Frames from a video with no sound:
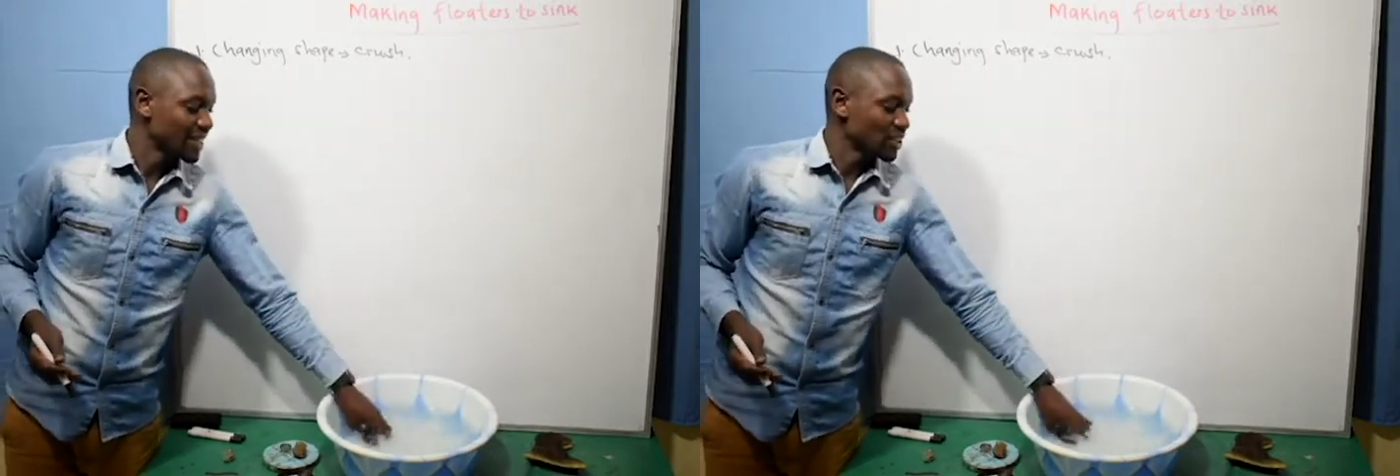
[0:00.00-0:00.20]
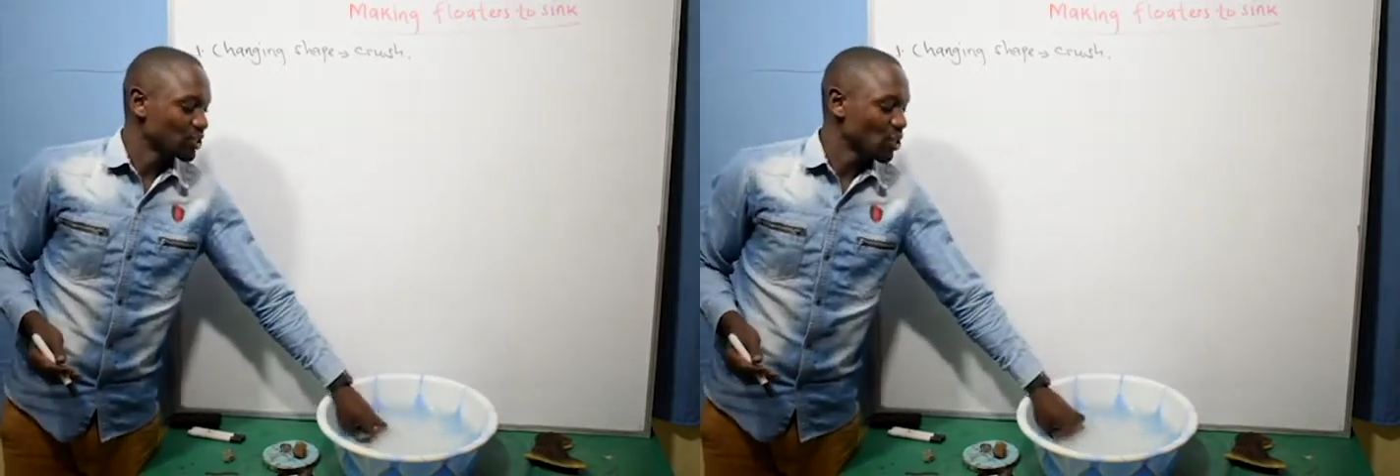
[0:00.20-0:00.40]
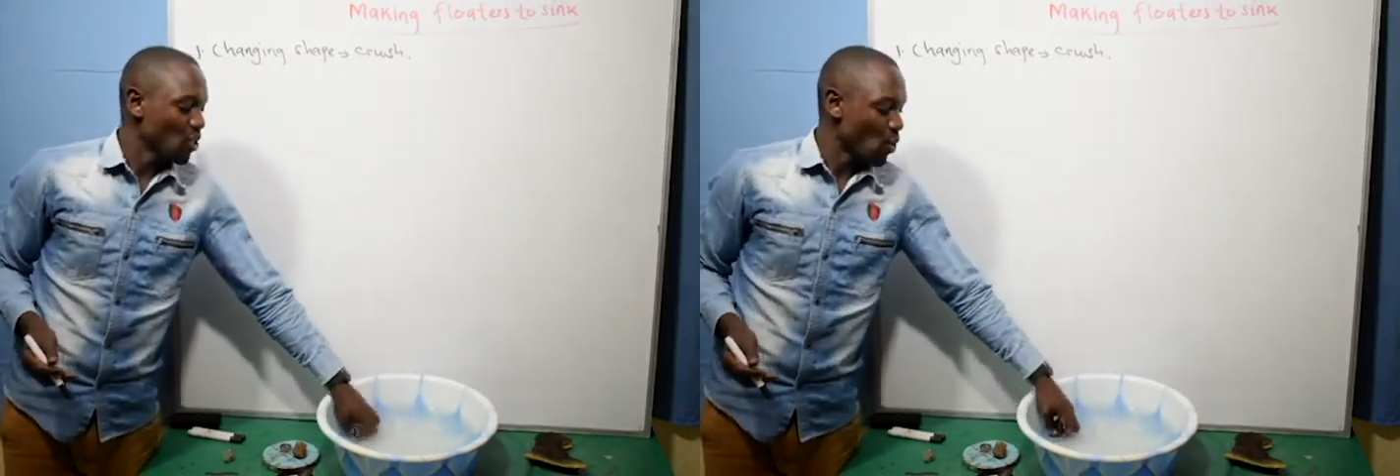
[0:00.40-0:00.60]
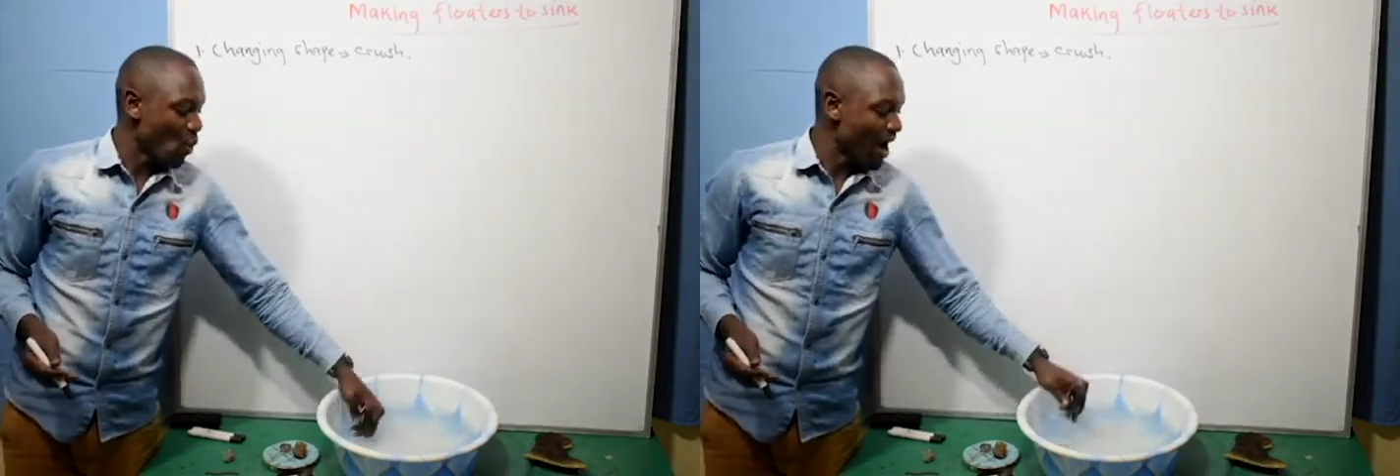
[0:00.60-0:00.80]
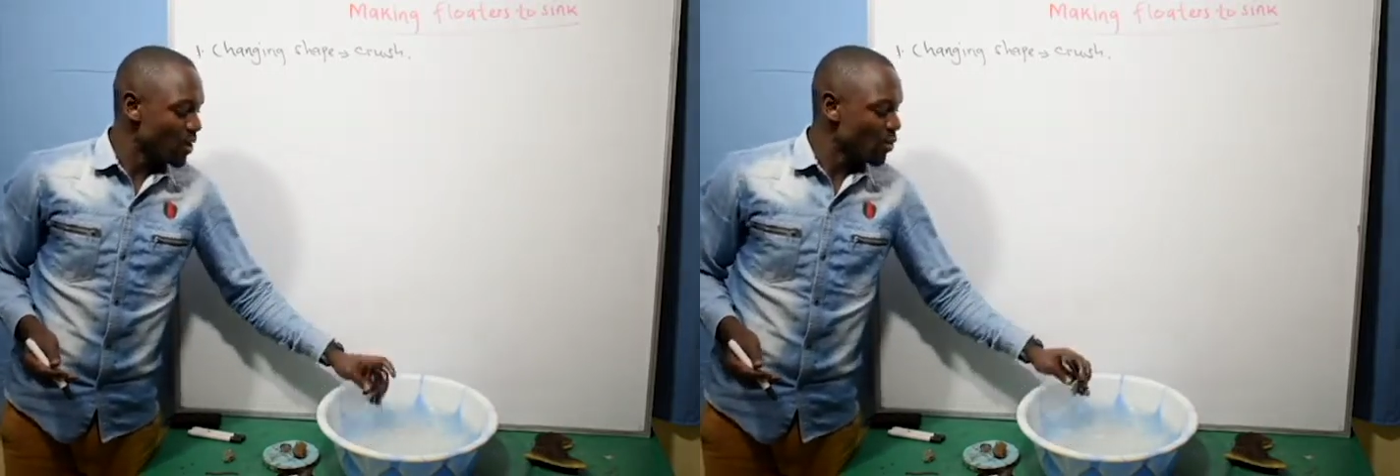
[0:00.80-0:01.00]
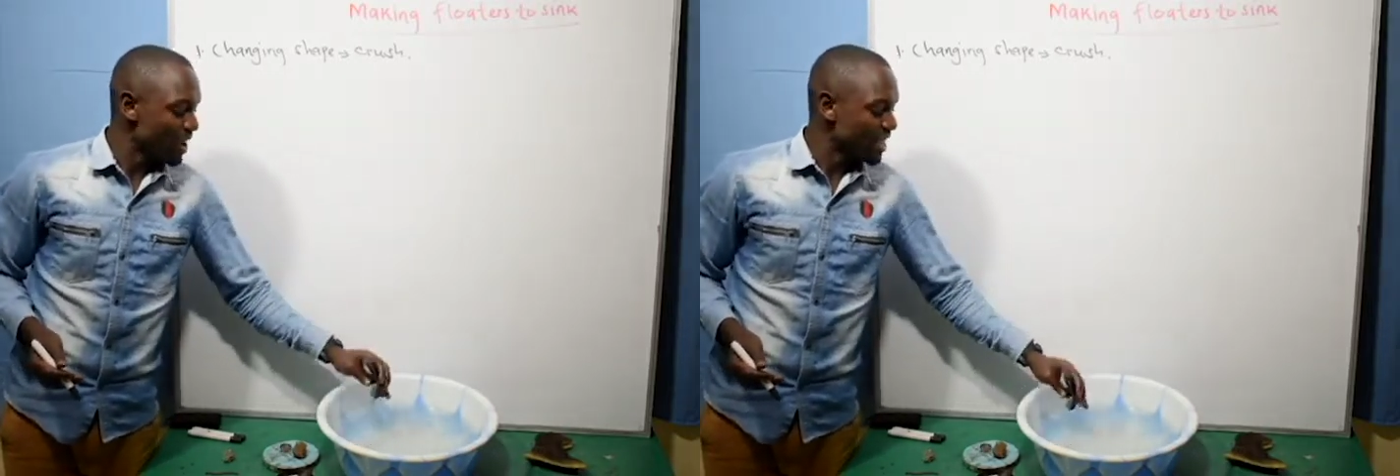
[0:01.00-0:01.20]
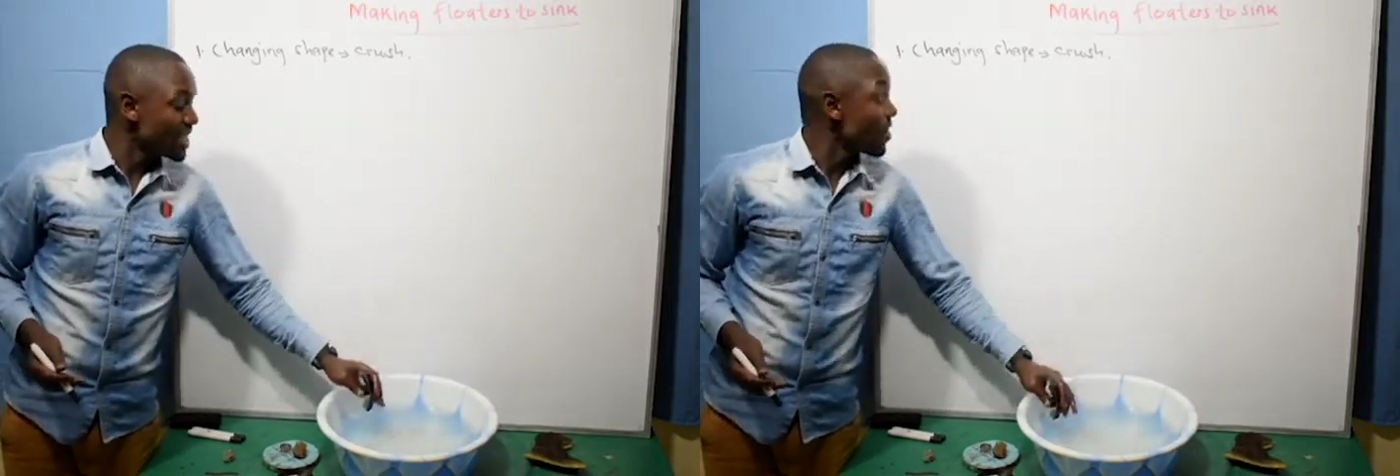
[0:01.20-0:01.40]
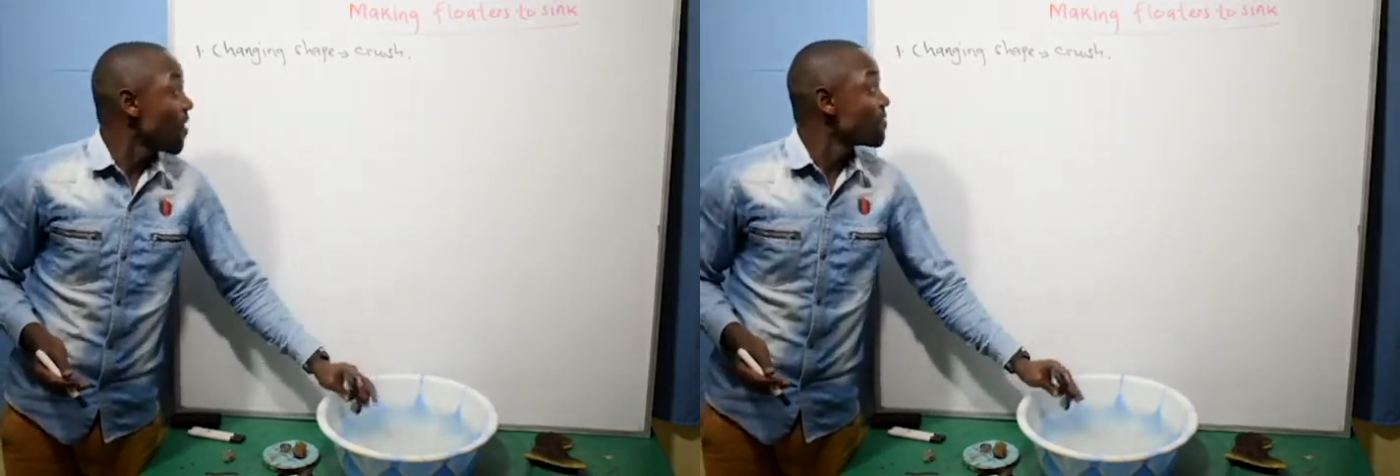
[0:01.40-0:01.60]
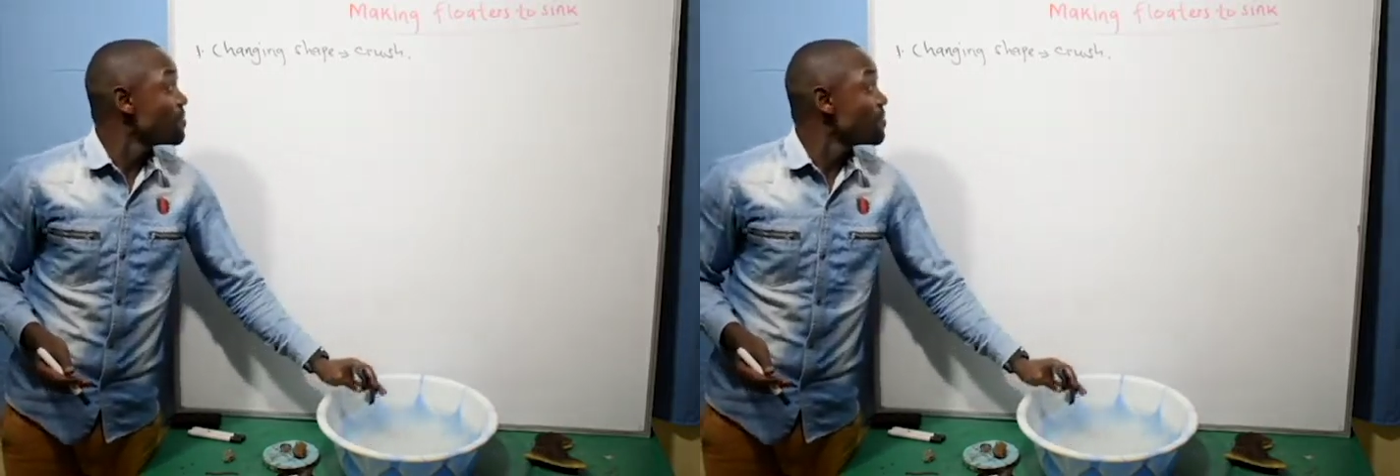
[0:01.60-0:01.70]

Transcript: So one way of